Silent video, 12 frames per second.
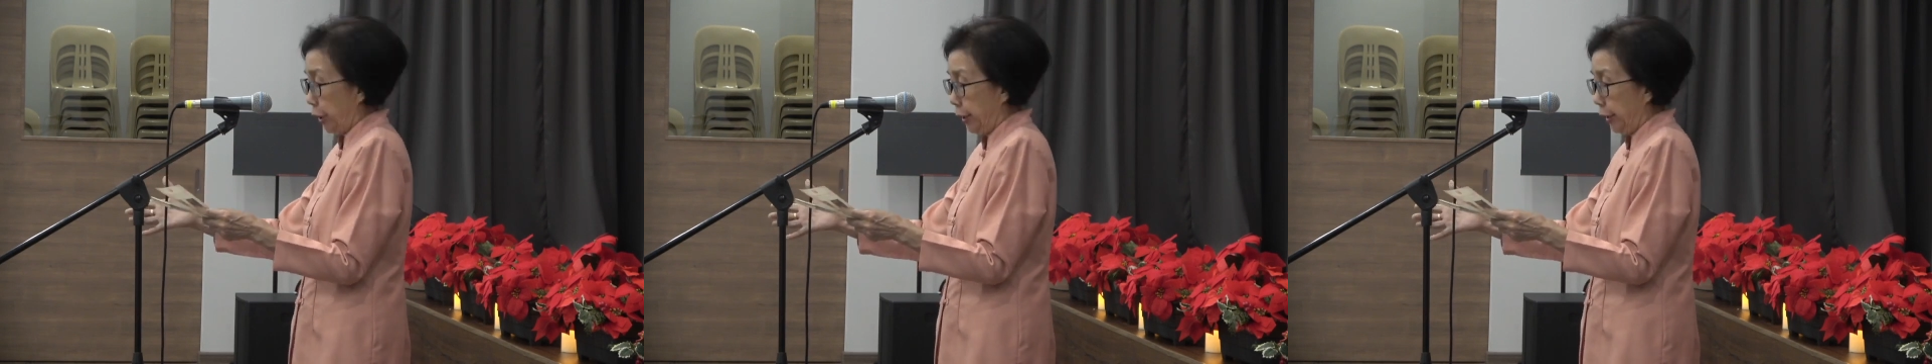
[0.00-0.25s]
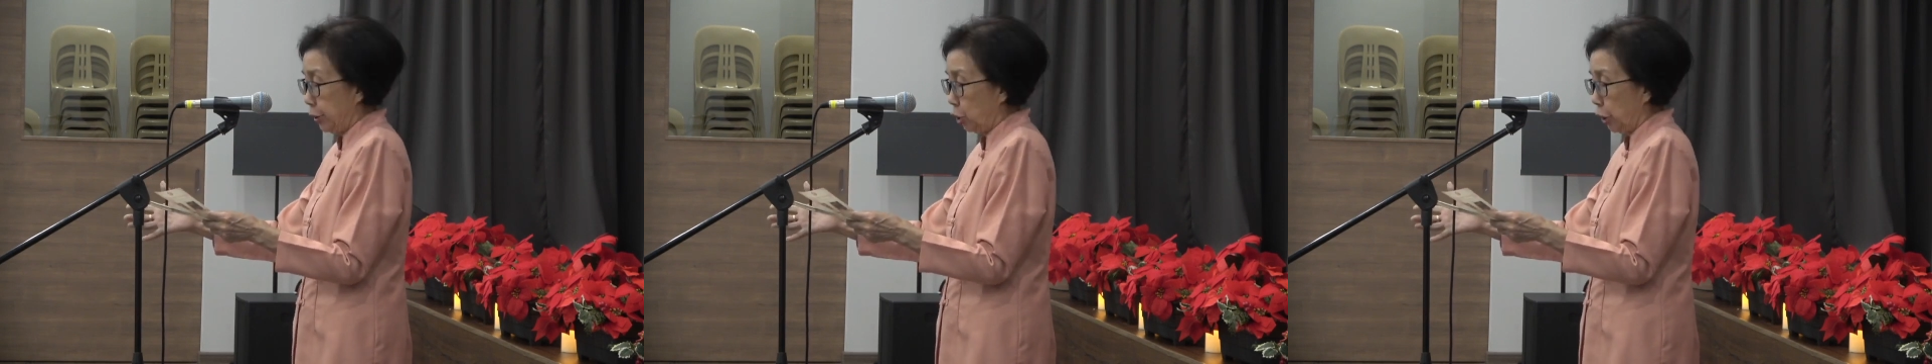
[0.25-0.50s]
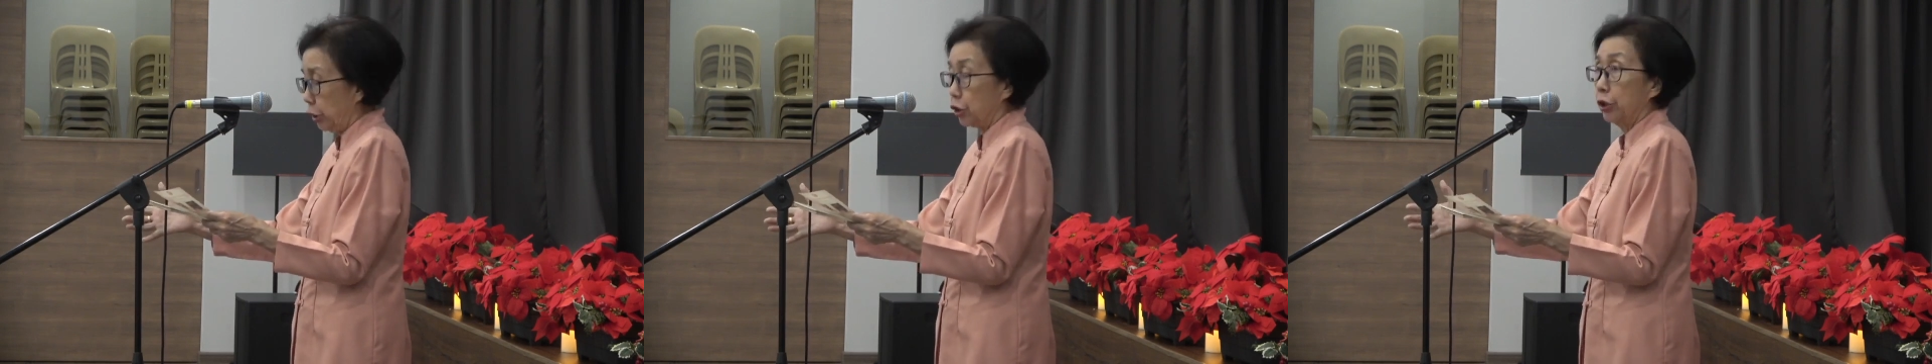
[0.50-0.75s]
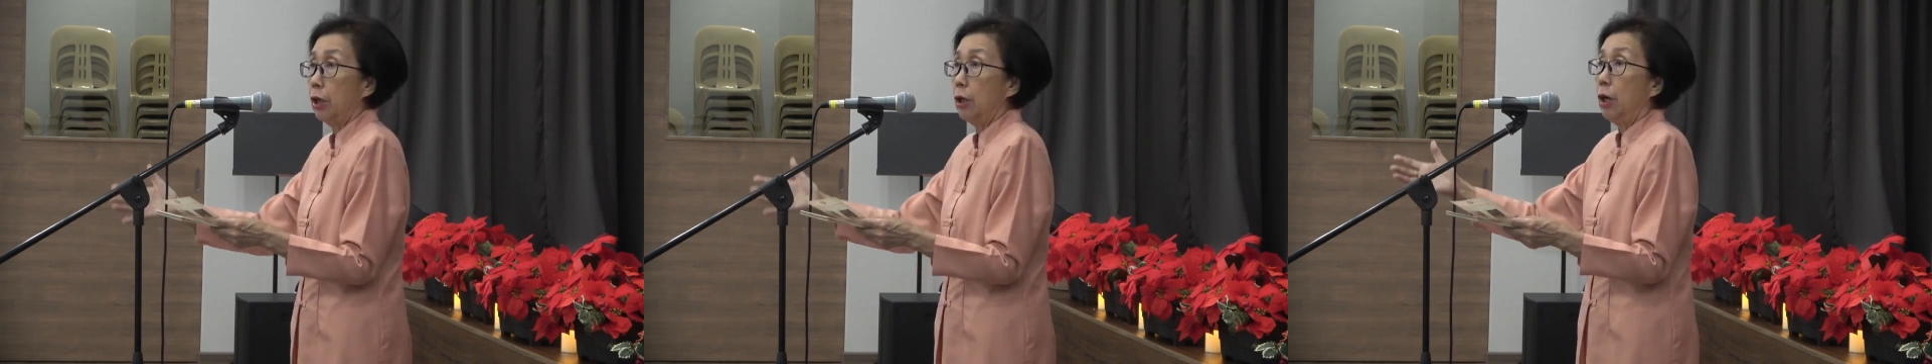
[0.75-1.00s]
in this church,
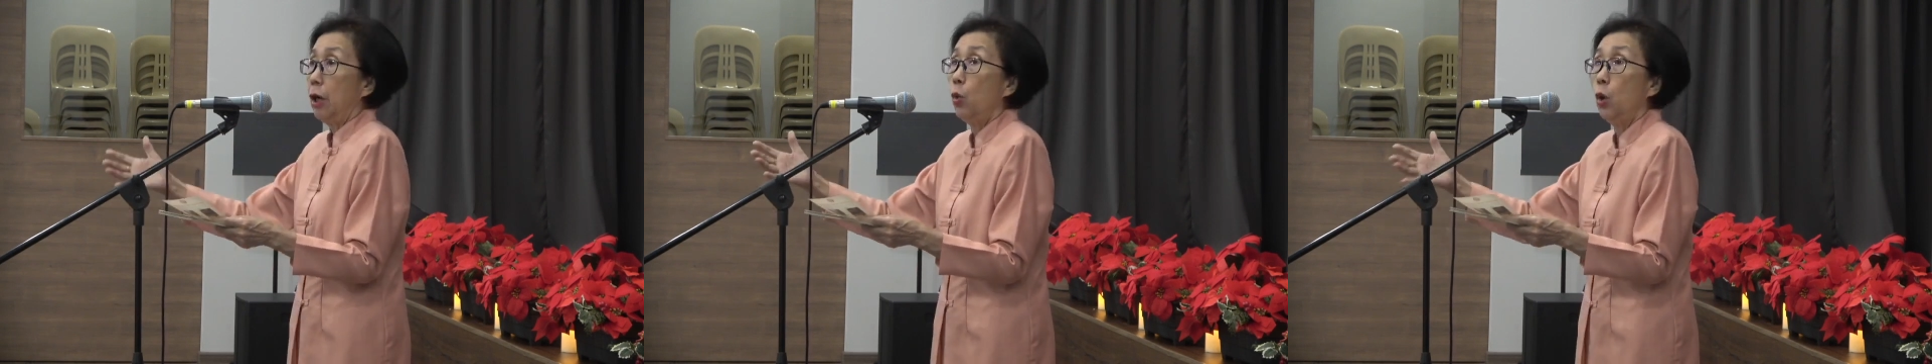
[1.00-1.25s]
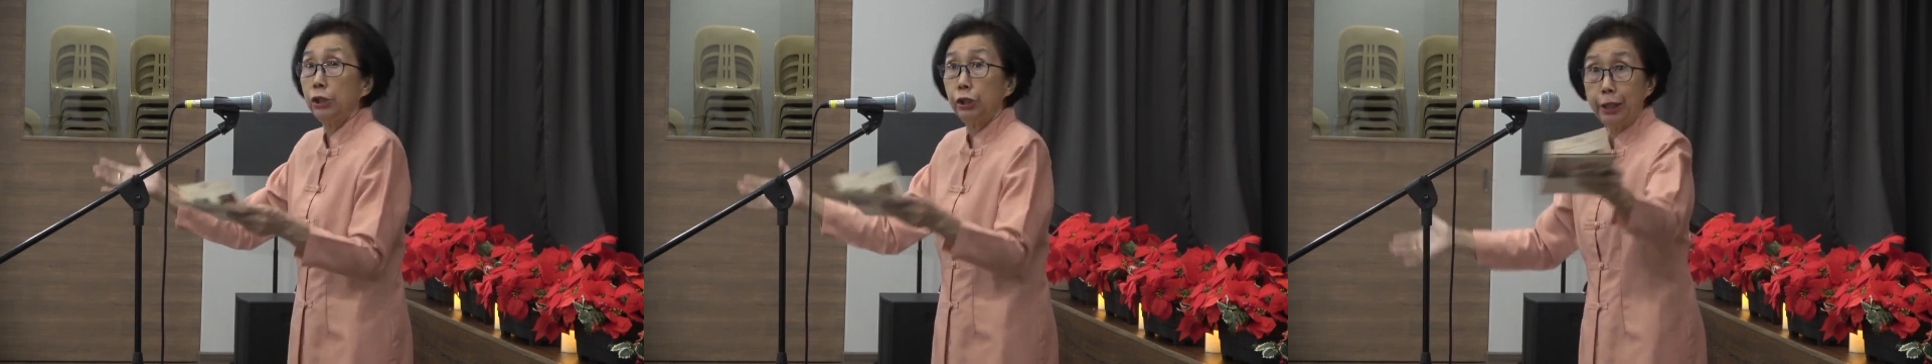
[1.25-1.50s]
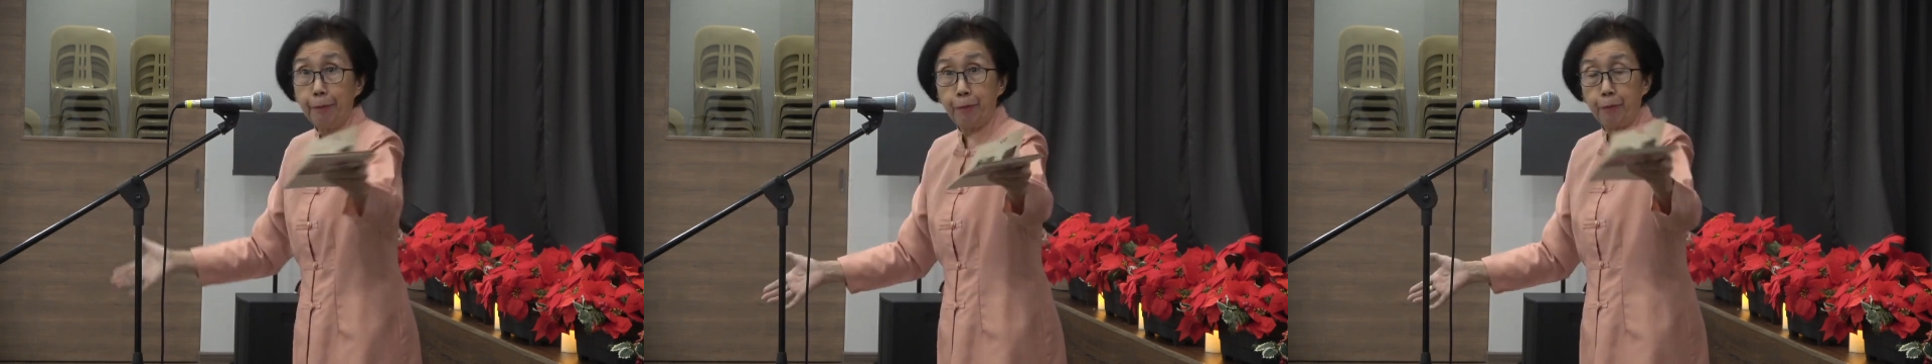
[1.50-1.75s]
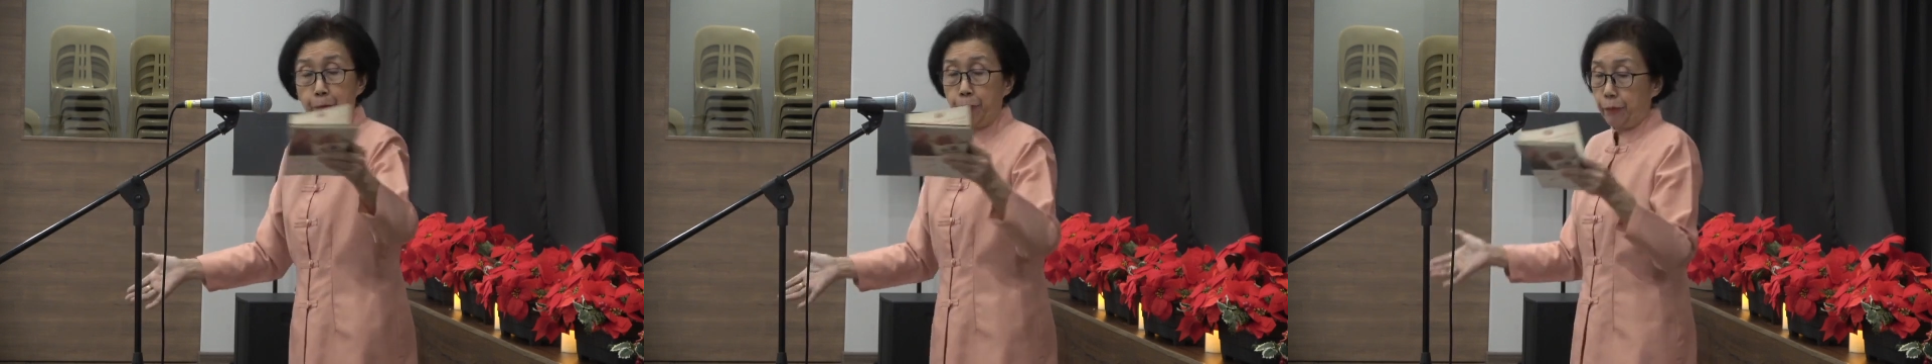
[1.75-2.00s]
worship,
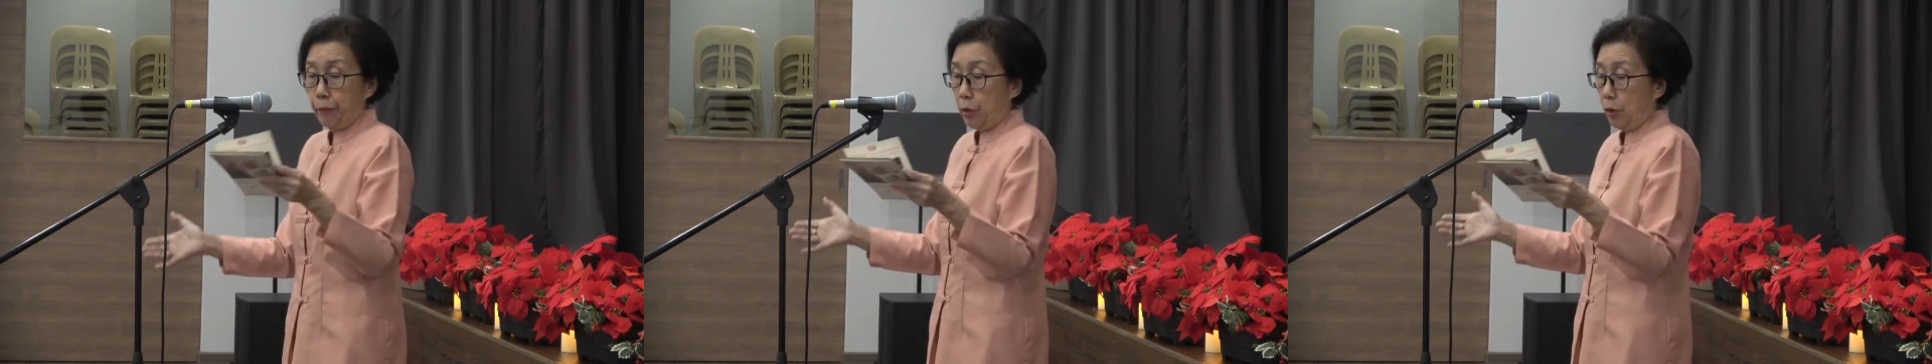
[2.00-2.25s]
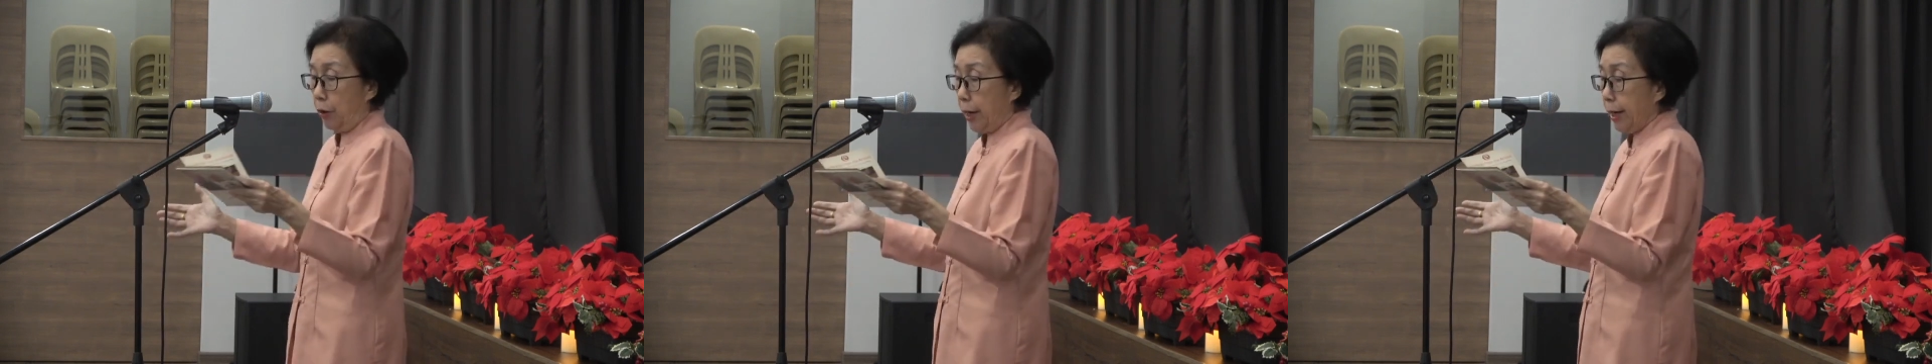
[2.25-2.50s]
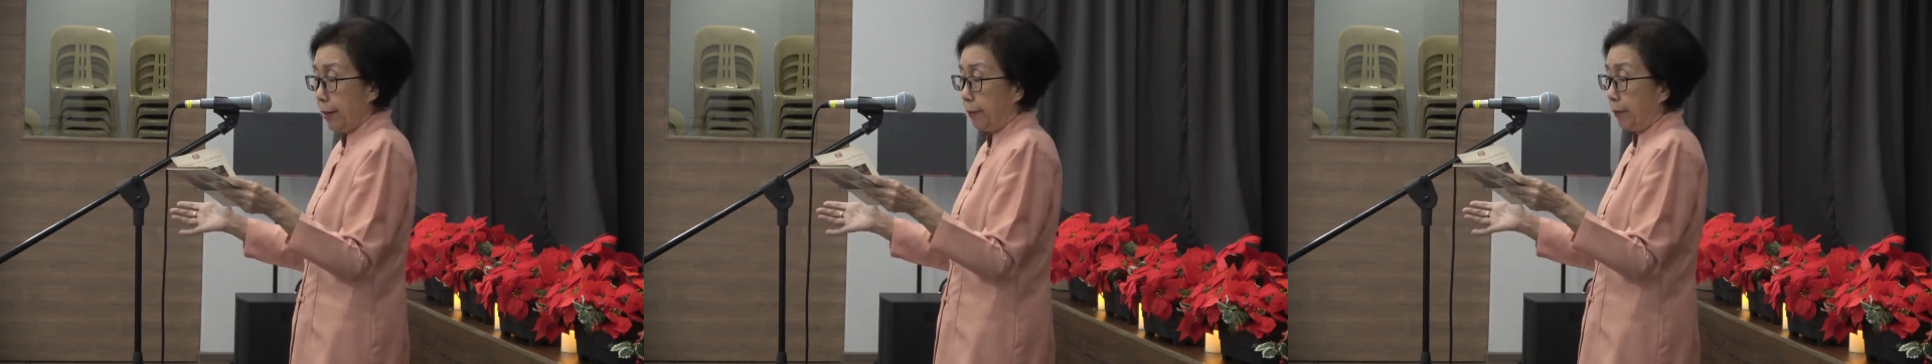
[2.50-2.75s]
all right?